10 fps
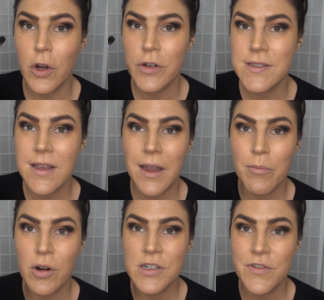Oden's Eye
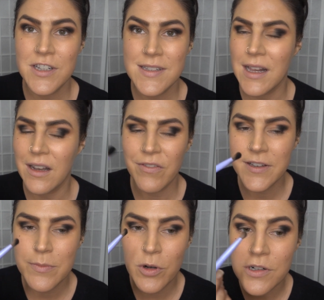brush for this. I love
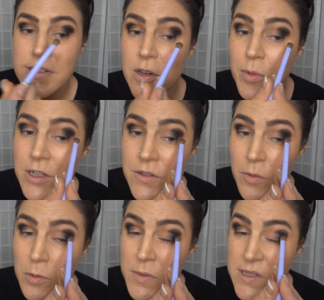this brush so much
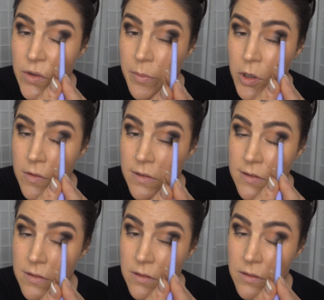from the mystery
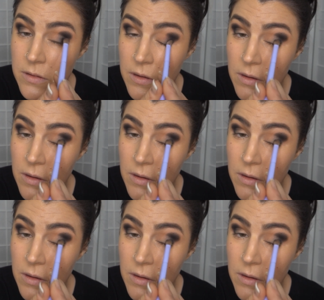box.